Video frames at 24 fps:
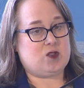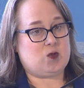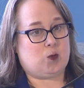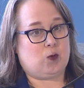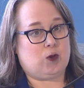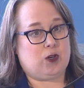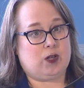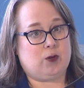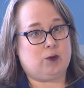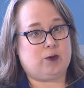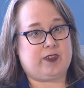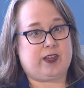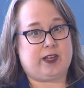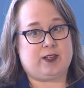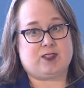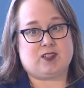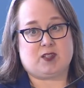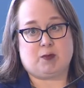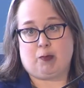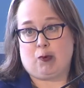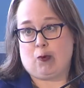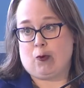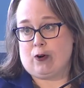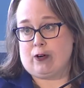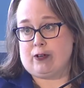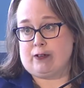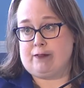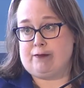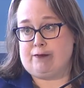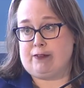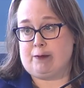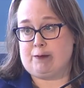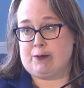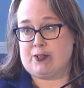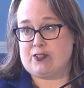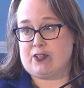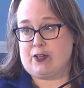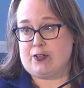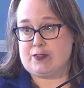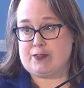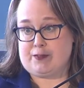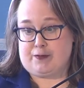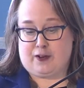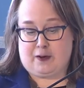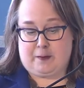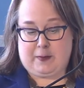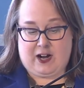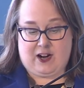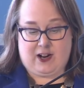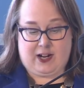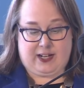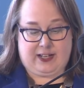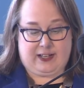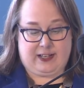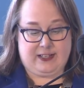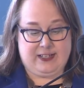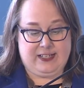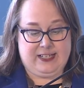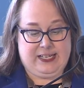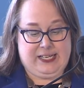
work without support from Results for America.